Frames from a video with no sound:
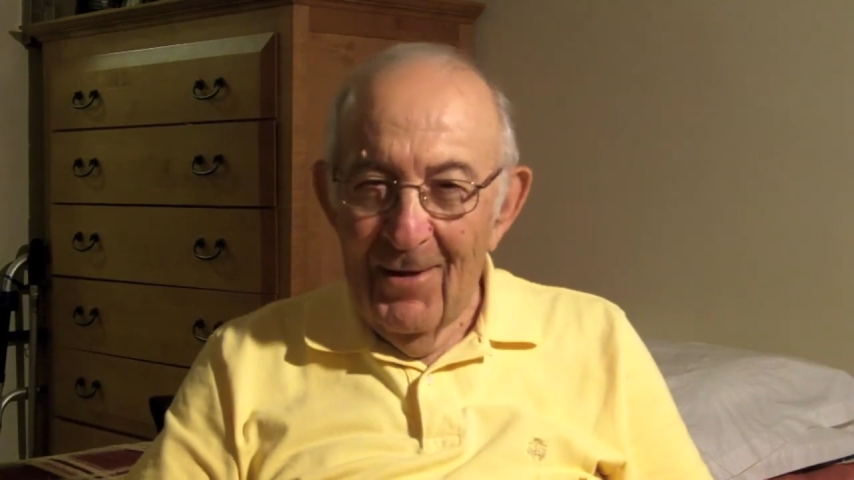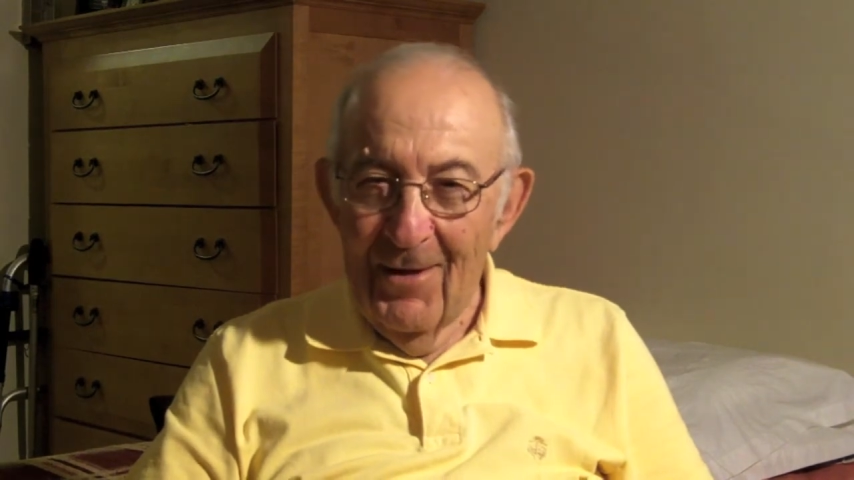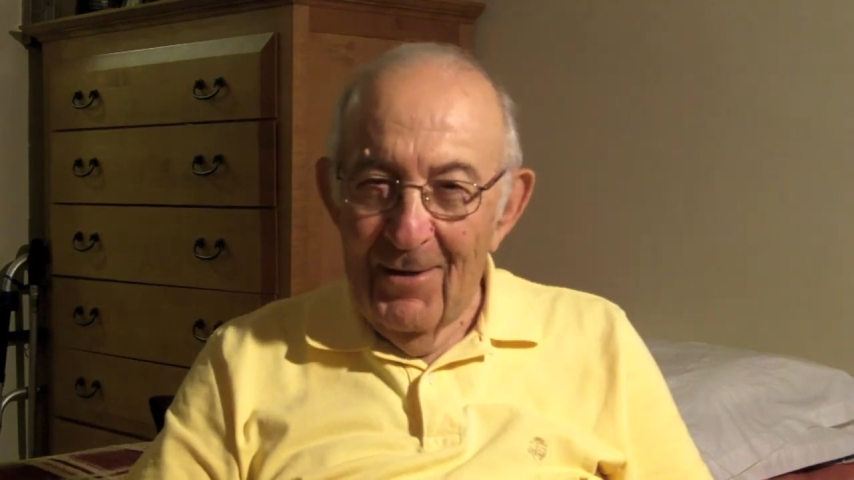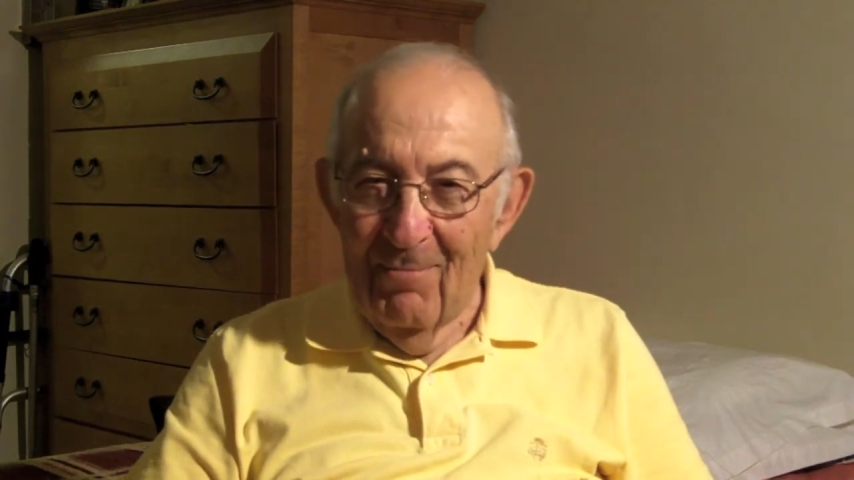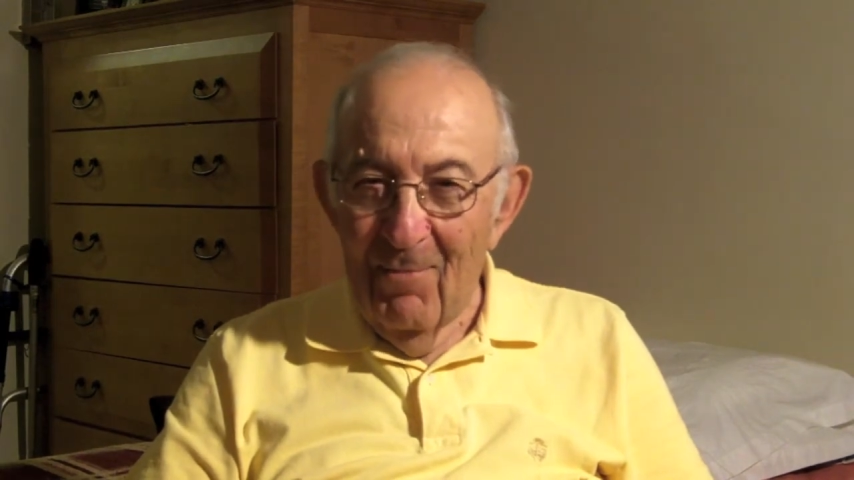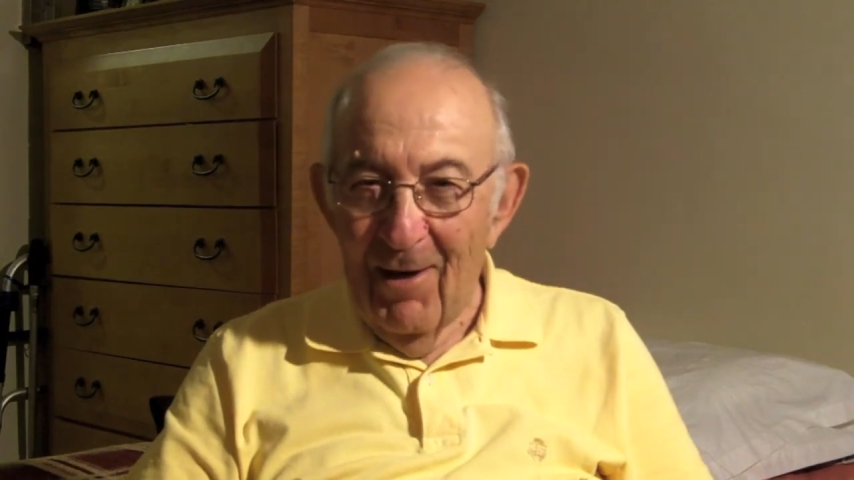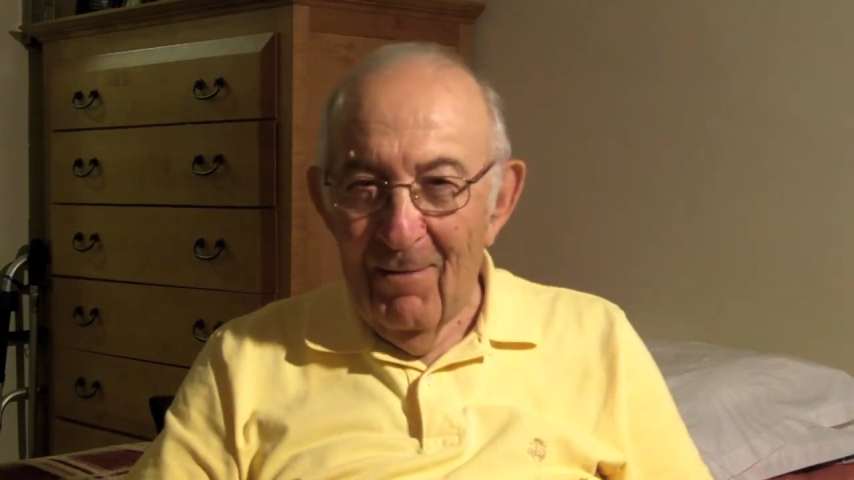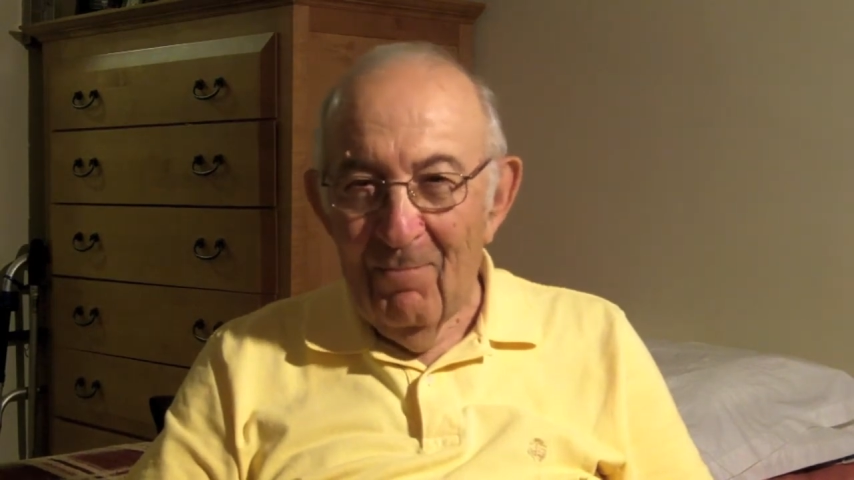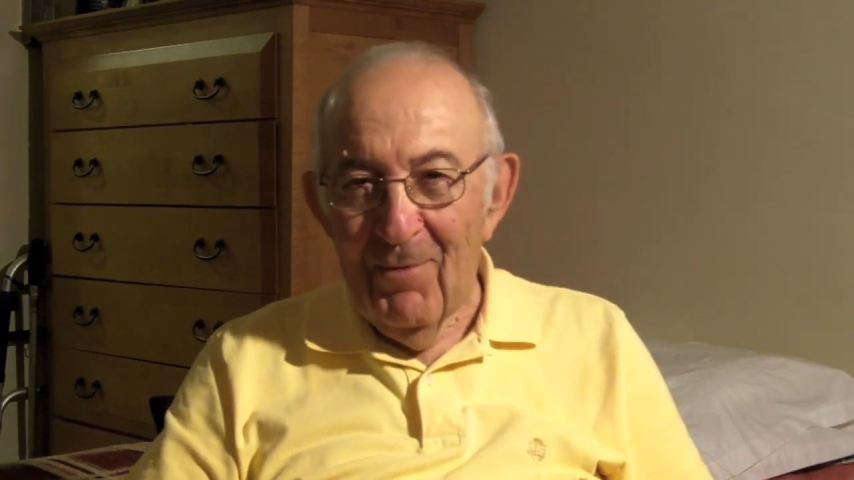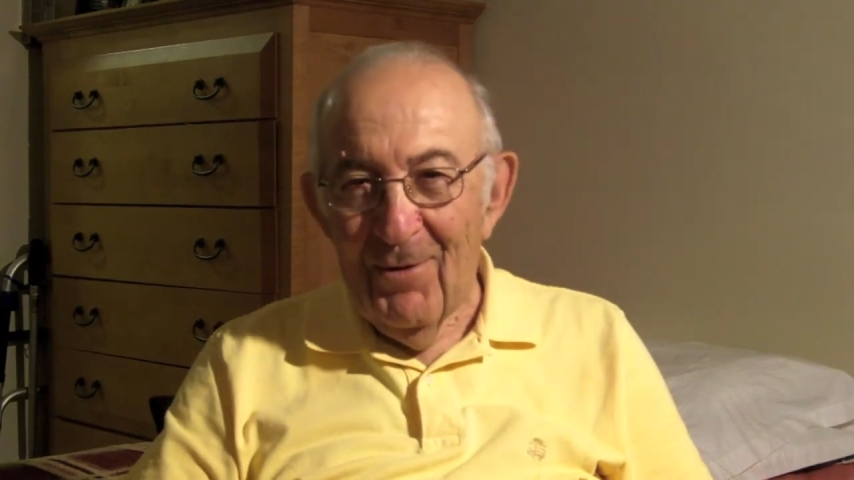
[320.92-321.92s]
It
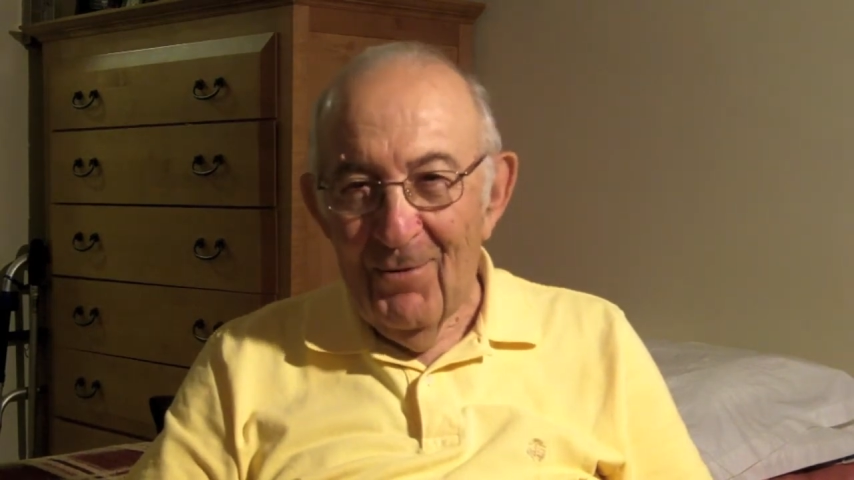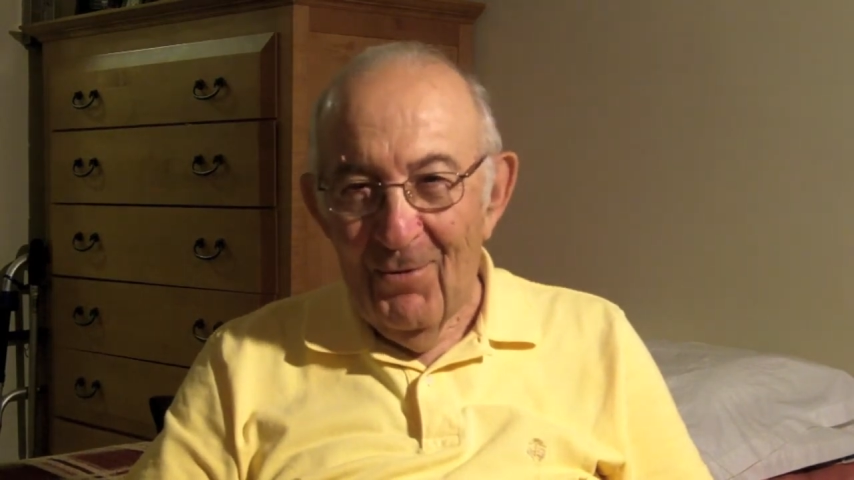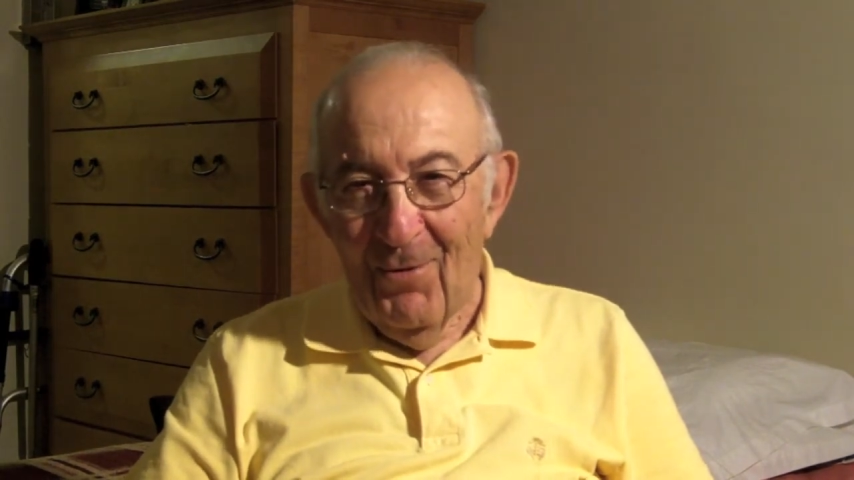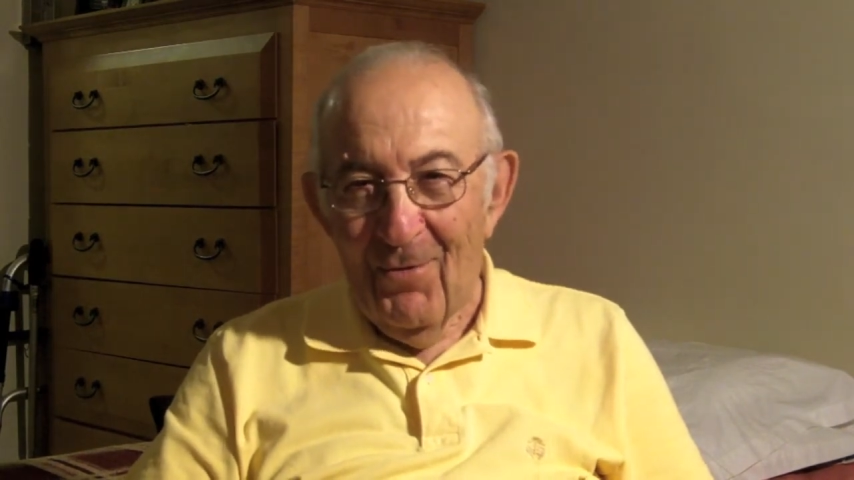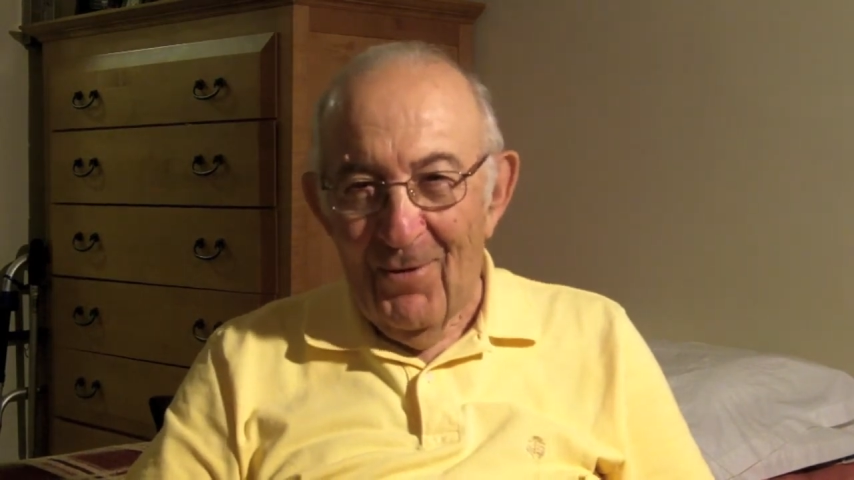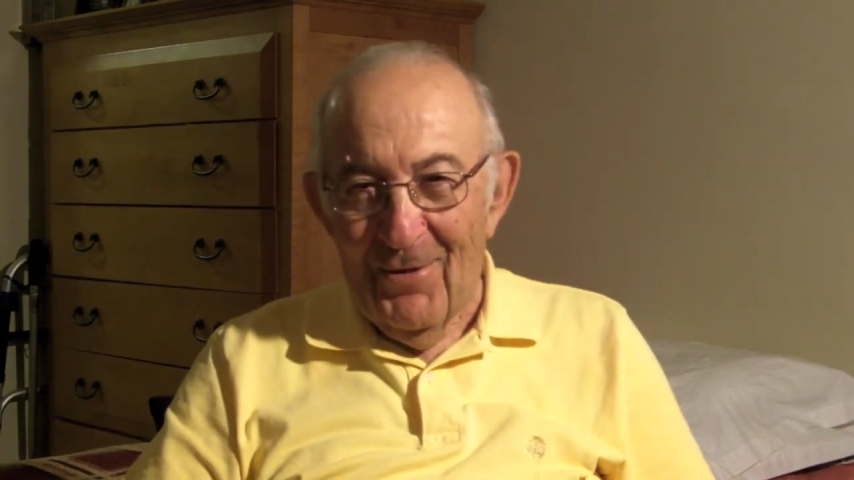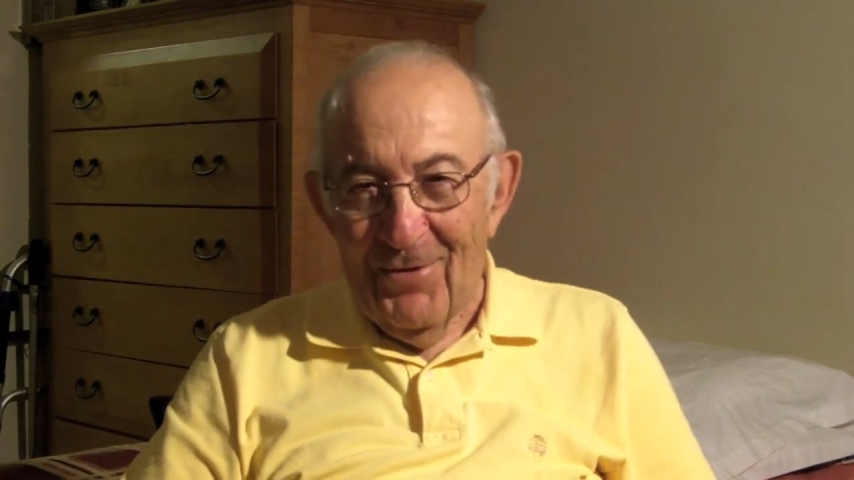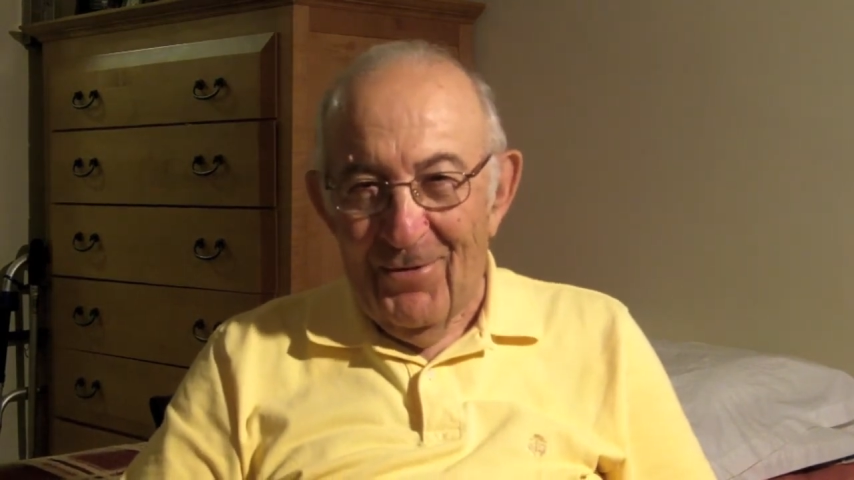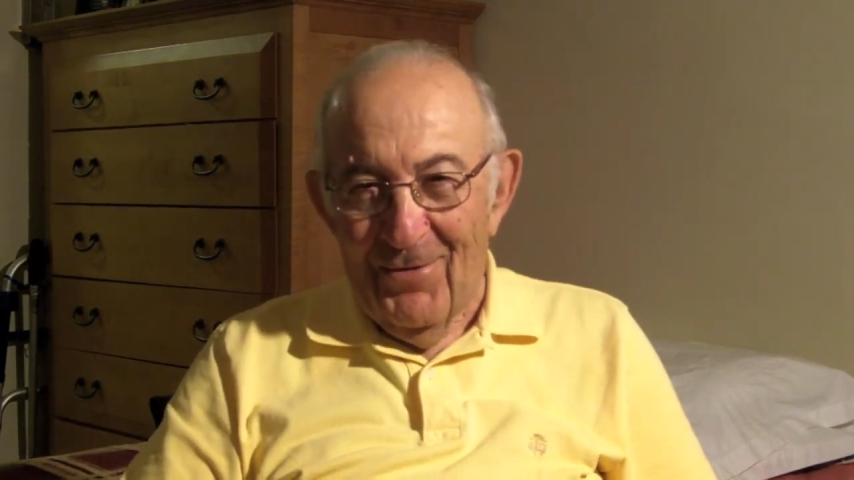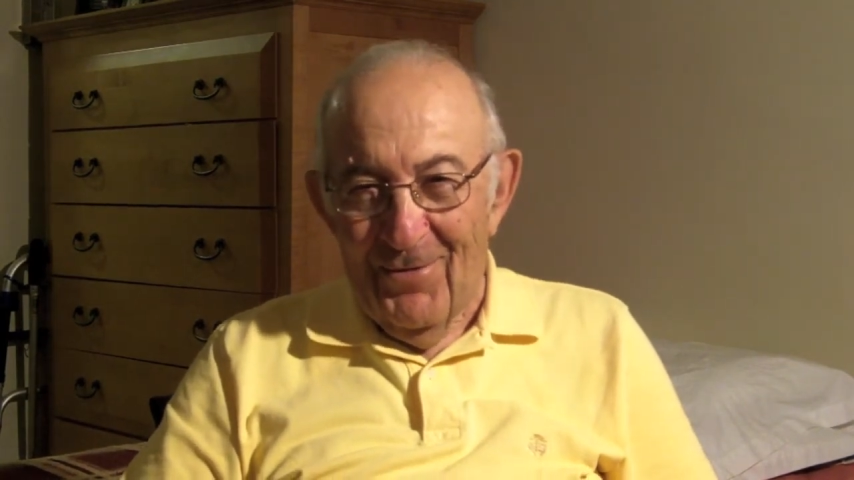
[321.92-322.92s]
might be
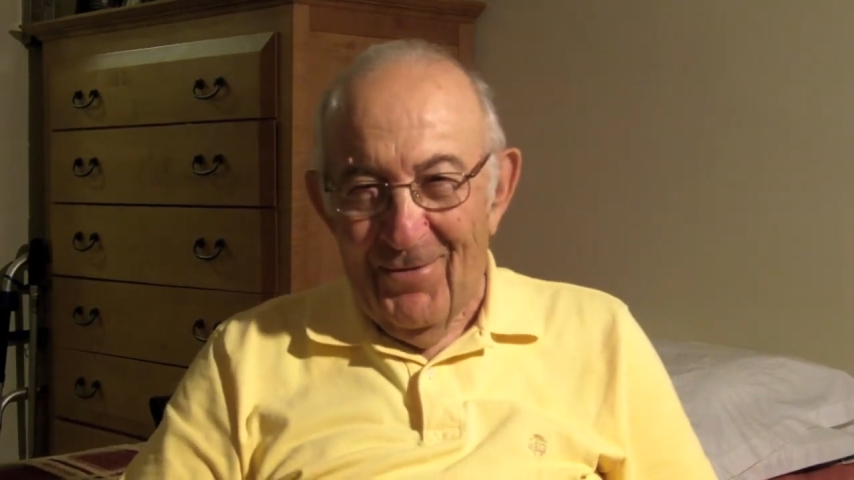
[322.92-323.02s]
yours.